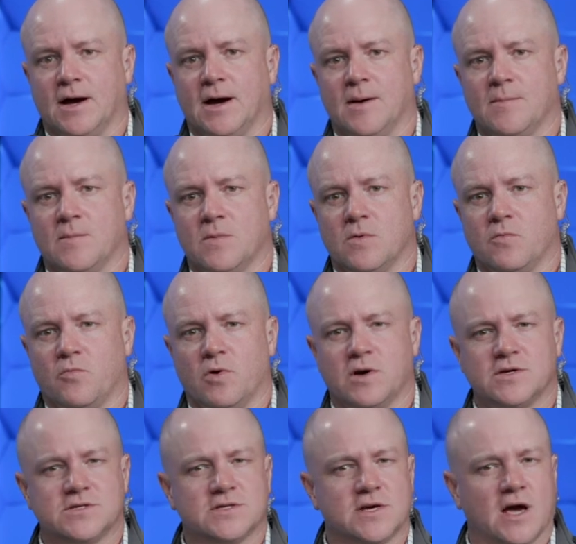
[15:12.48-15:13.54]
Um, what
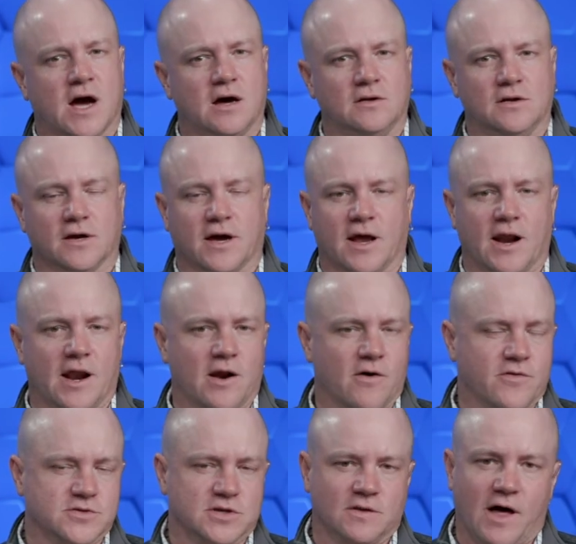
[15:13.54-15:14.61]
is the outlook? And I
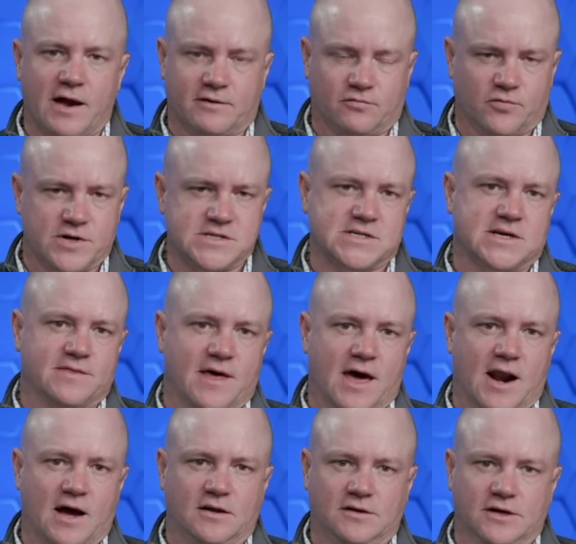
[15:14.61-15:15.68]
know there's a lot of risk in
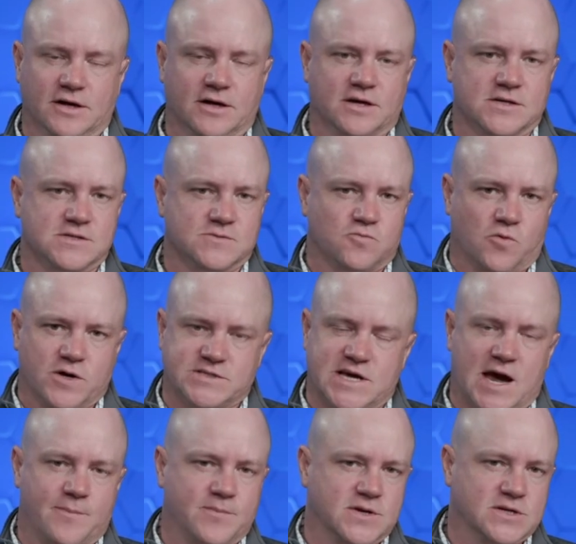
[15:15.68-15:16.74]
that outlook because what's
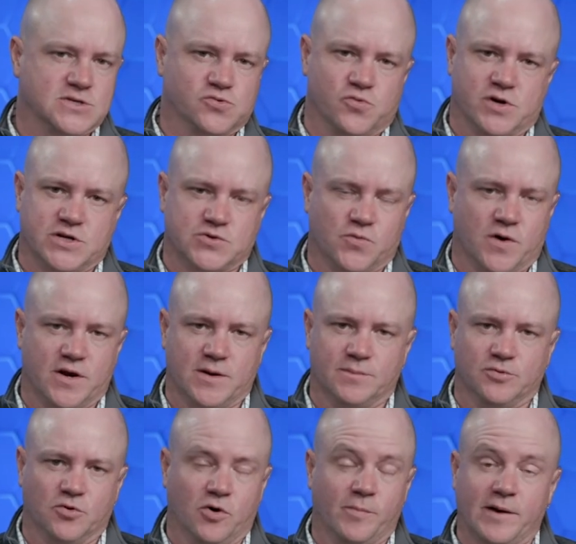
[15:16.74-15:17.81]
happened in 2020
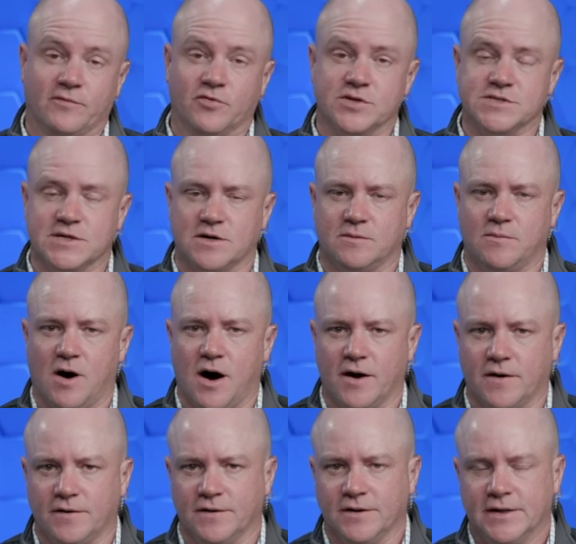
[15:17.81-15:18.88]
blew up every single
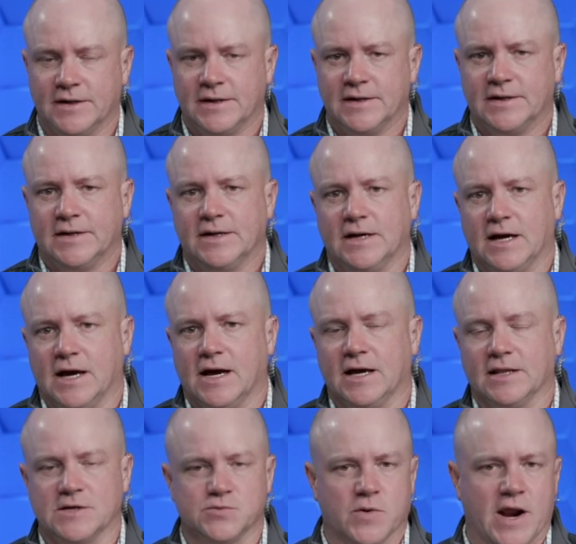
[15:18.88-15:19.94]
model, uh,
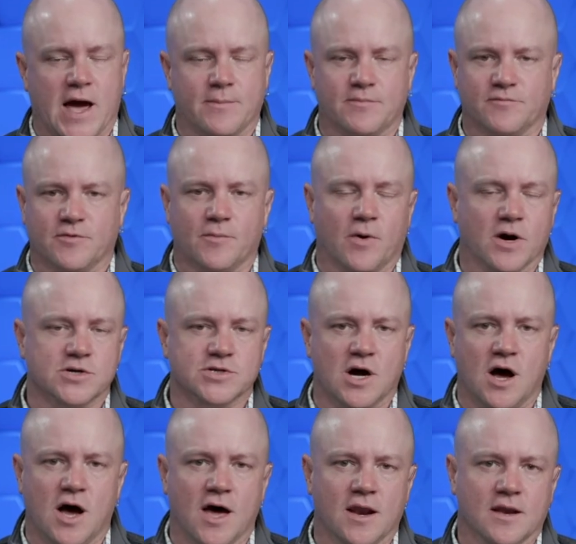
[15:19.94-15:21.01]
at least what happened from March
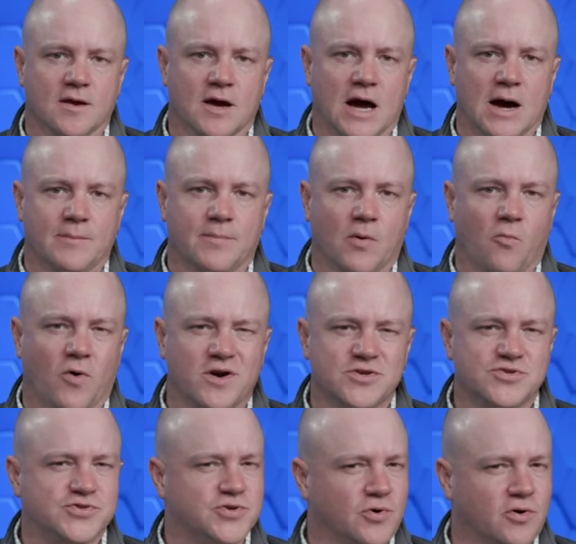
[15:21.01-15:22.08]
on. Uh, but what
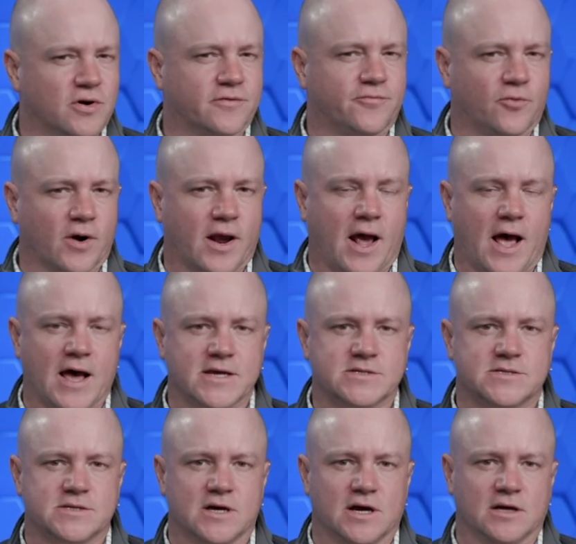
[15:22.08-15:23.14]
is your
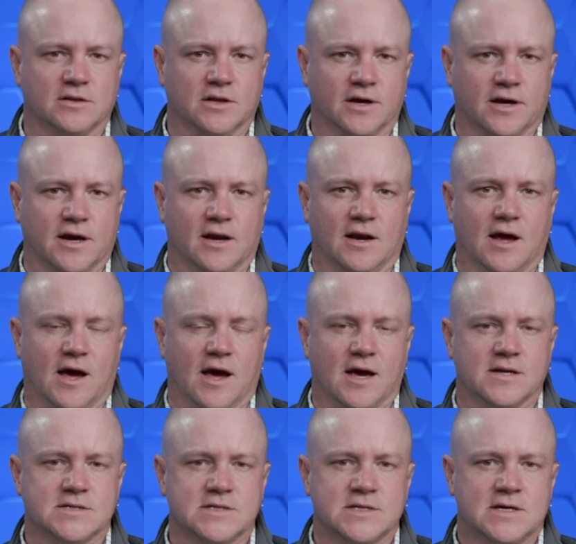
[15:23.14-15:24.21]
forecast uh, looking
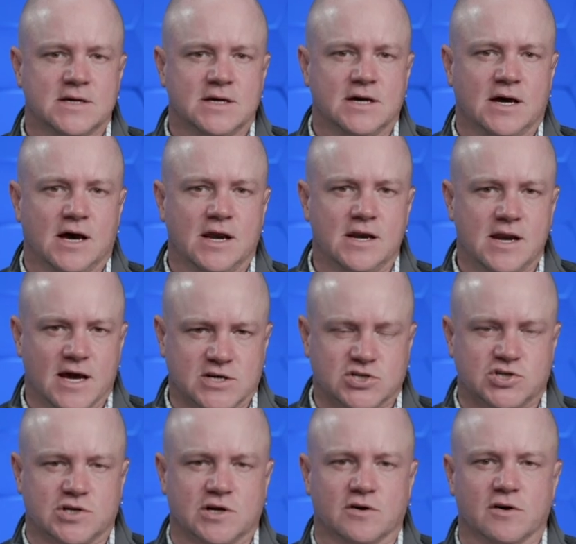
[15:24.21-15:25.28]
at uh,
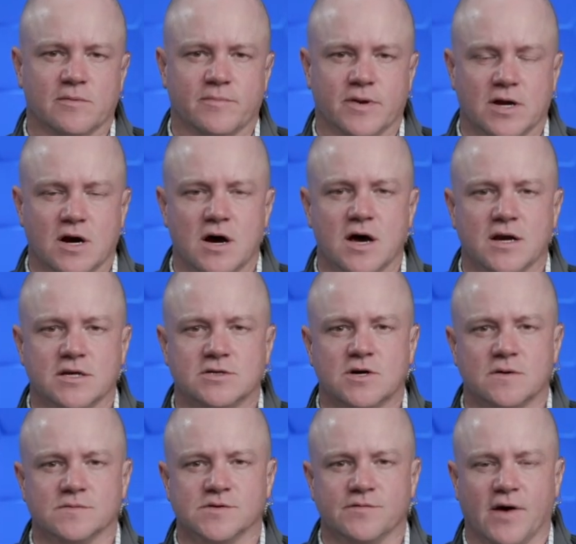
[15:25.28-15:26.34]
next year and beyond in
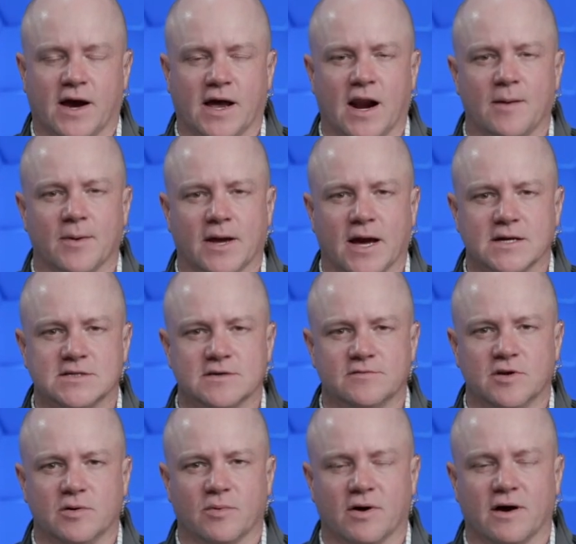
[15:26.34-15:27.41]
terms of economic
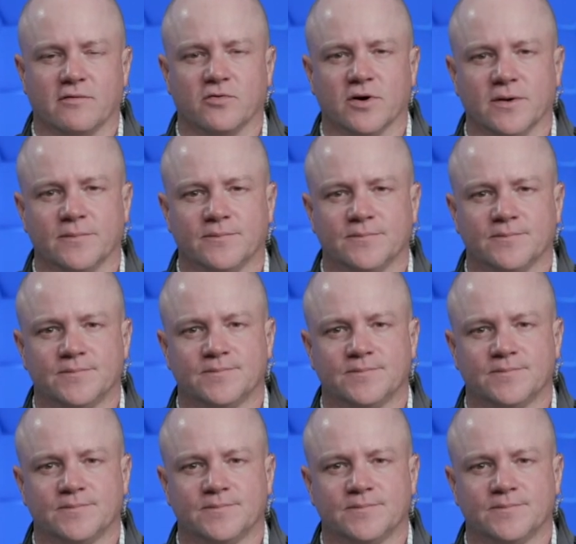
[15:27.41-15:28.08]
activity and recovery?